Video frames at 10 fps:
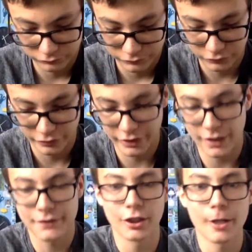Okay,
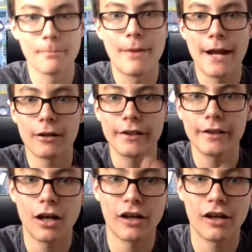I took a bearing
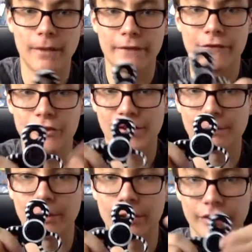off my fidget
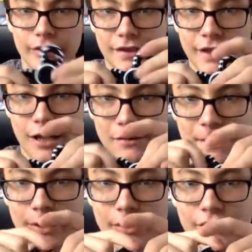spinner. Let's see how it
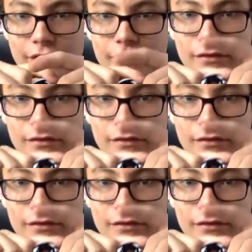spins.